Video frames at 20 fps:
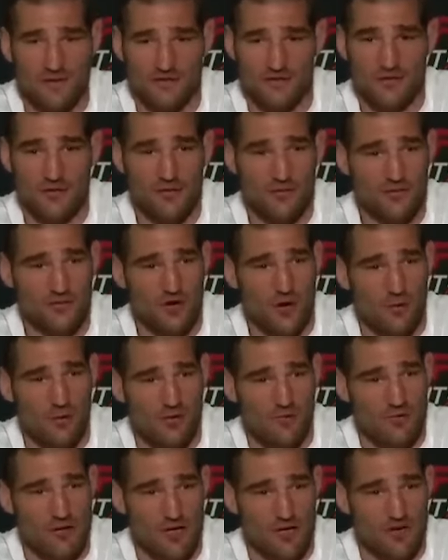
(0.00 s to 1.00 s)
do you know
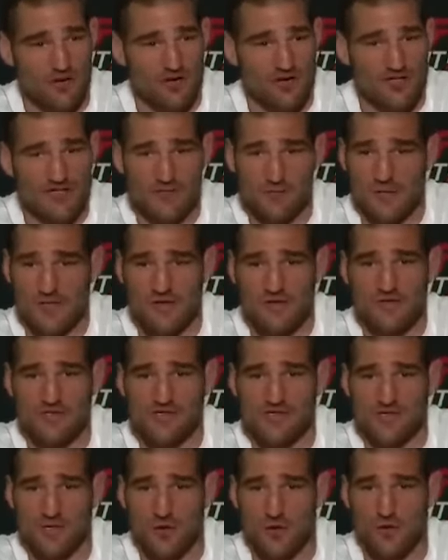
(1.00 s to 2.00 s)
Americans? We are
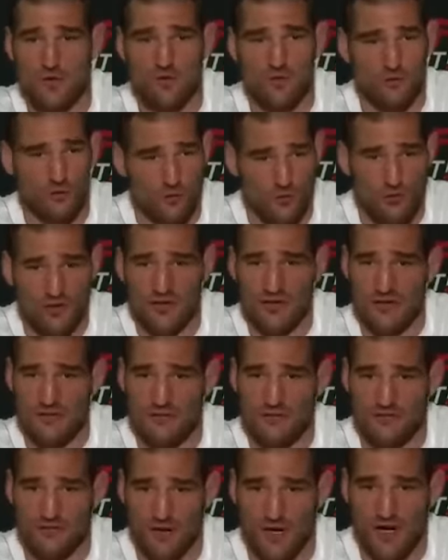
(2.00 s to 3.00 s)
so royally
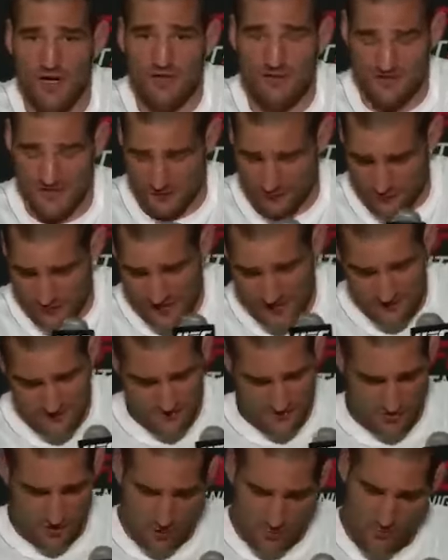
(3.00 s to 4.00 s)
fucked. Like, we have
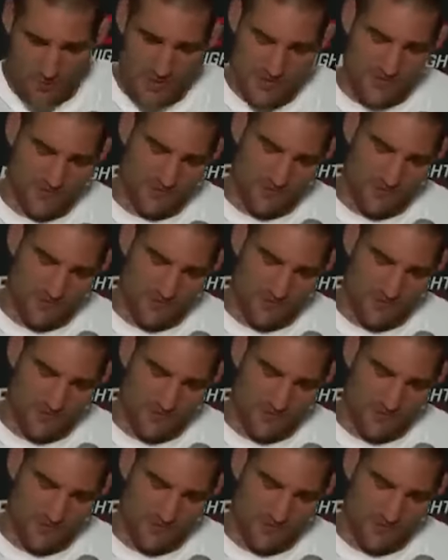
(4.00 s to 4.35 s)
so much